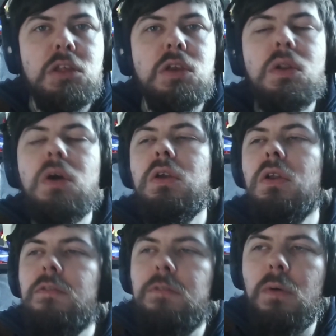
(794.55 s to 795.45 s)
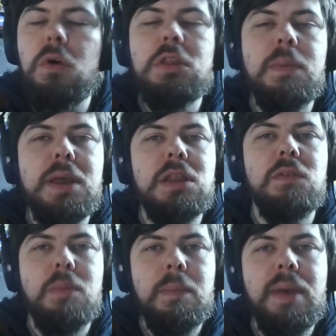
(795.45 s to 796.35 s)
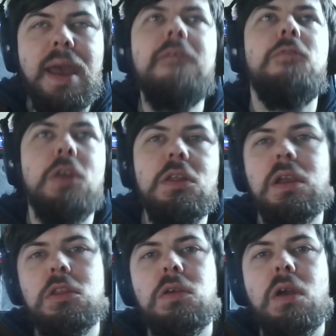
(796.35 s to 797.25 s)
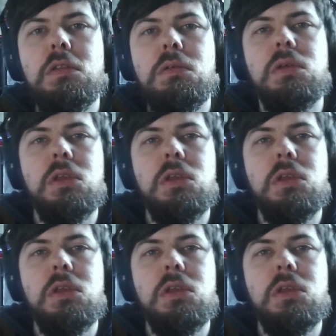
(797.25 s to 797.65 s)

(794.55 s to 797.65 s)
So you're not forced to basically remember everything as you go through.